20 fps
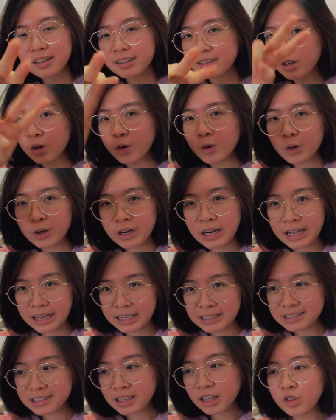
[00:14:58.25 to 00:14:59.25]
like the whole
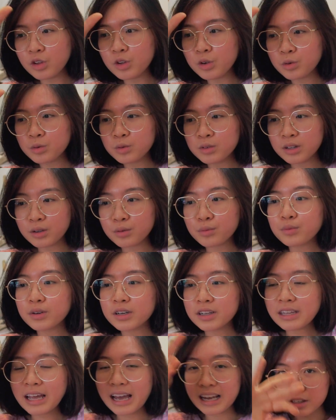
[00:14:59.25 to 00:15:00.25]
class knew the
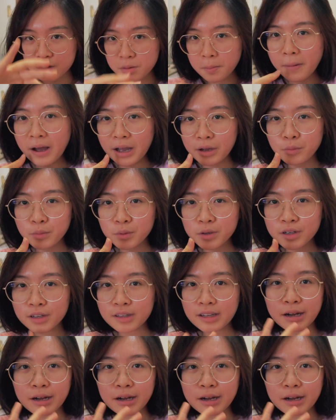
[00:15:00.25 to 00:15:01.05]
word as my word.